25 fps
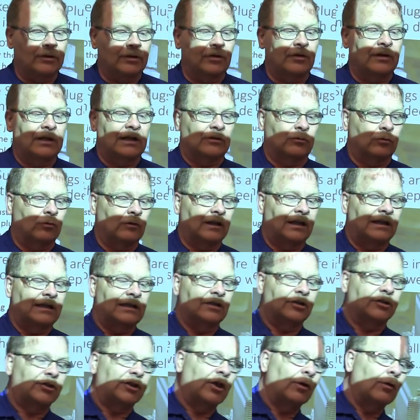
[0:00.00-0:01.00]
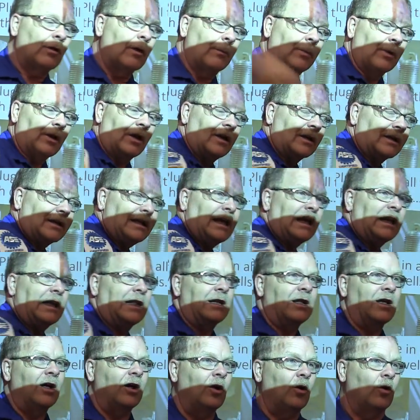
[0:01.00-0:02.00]
do this where they just throw a plug down
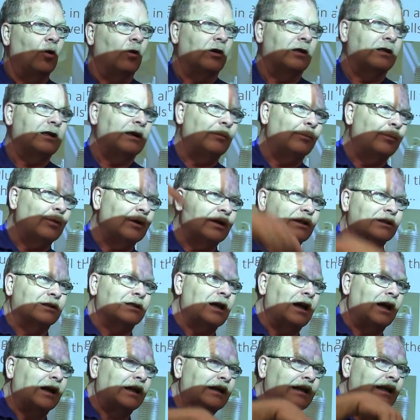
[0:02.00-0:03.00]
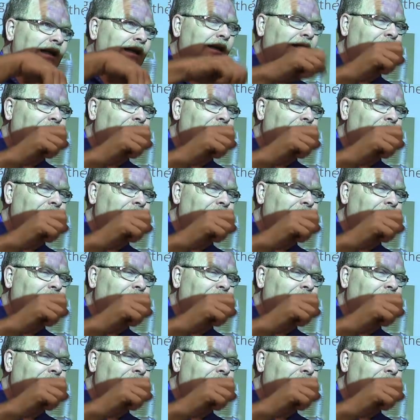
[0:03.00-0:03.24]
in the hole and then put the socket down